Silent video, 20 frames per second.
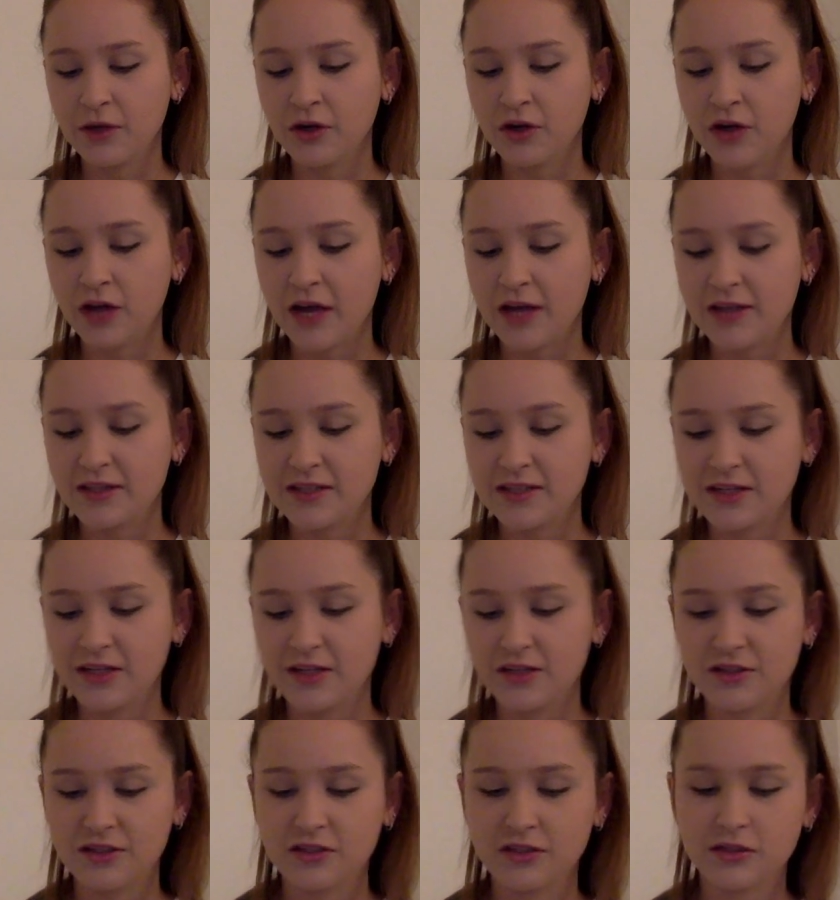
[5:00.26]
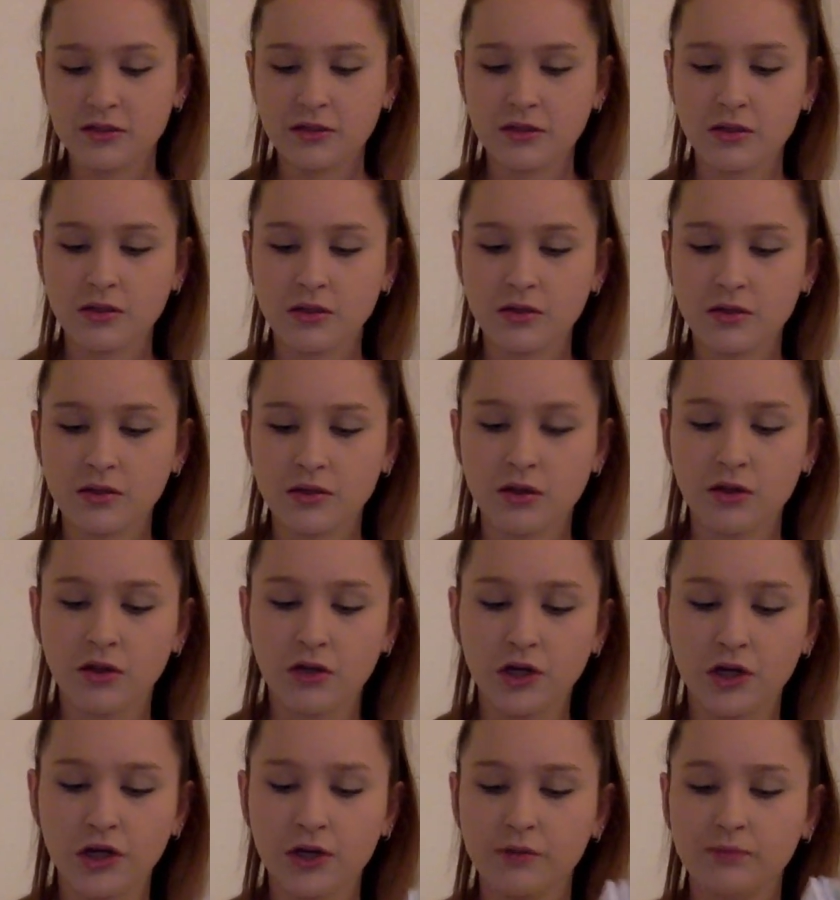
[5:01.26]
her eyes and ears
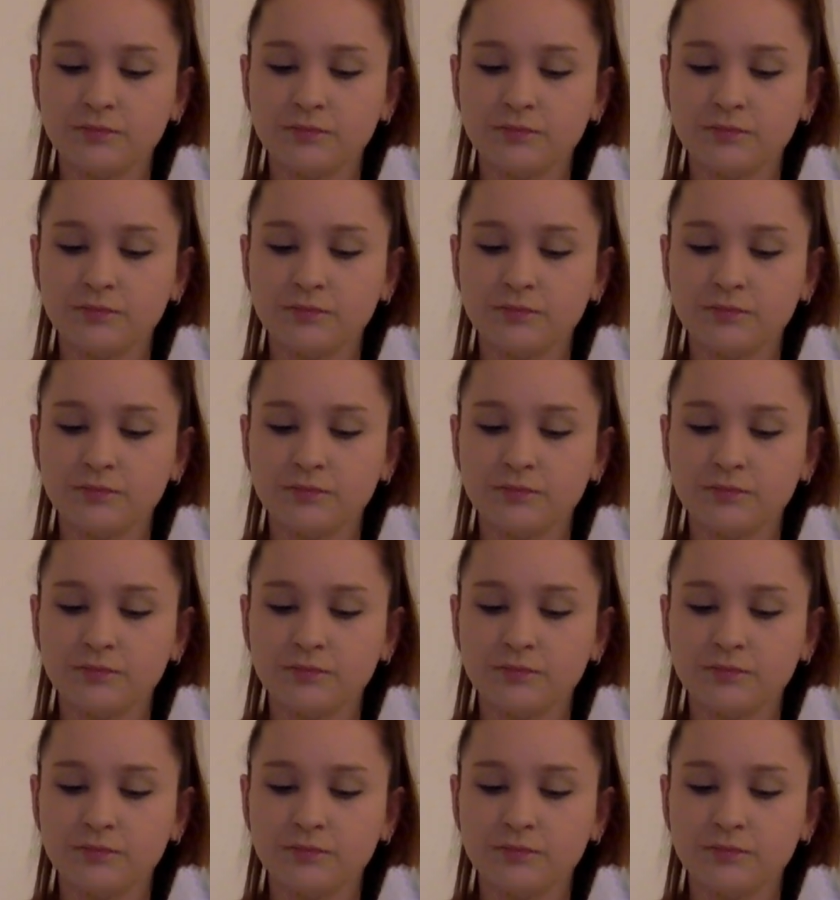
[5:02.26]
alert.